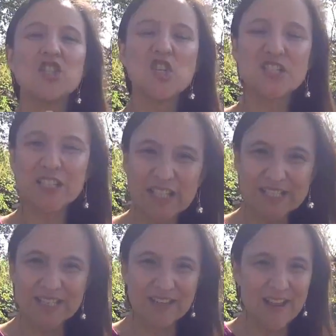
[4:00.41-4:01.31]
Just
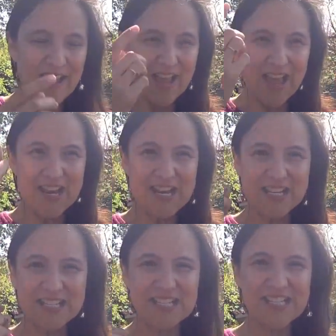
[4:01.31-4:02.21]
listen. And
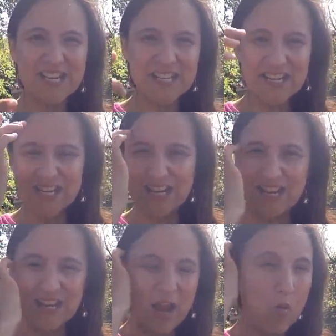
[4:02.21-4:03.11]
it's sinking
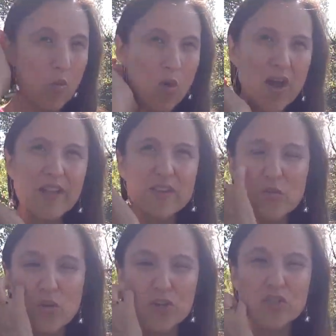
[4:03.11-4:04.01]
in. And while
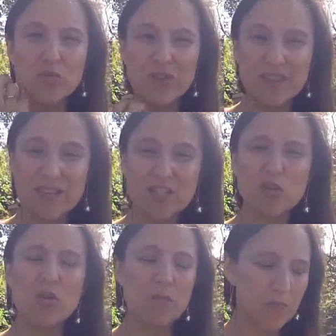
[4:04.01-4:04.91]
you are doing
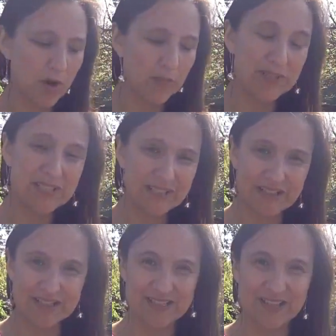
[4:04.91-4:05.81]
this, you are purposely
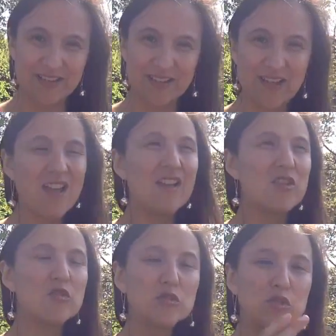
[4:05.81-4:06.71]
listening.
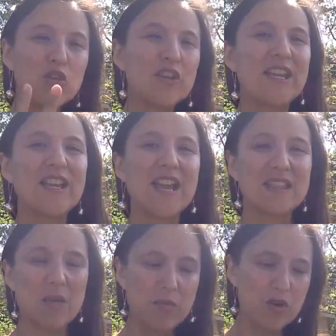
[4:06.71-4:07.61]
You're looking
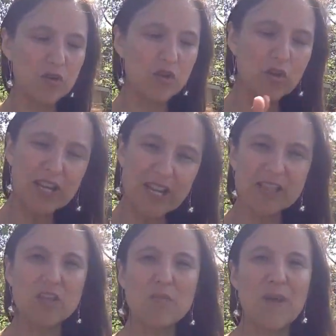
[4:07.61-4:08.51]
at them. You're looking
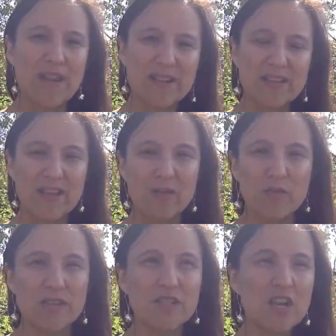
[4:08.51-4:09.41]
at their body
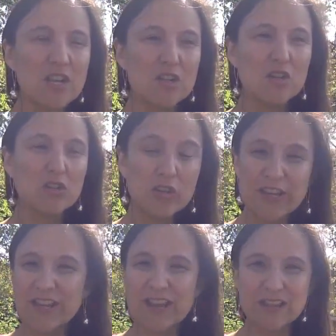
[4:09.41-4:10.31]
language. You're
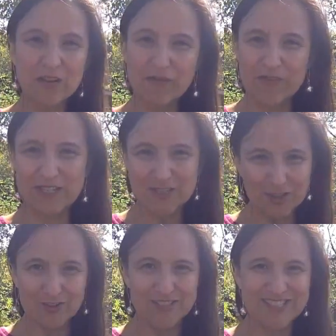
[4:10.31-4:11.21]
looking at their
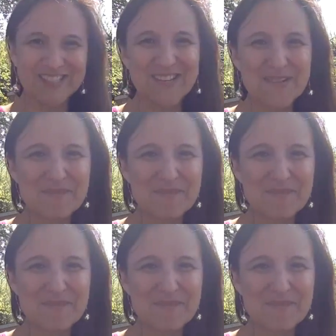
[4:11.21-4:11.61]
features.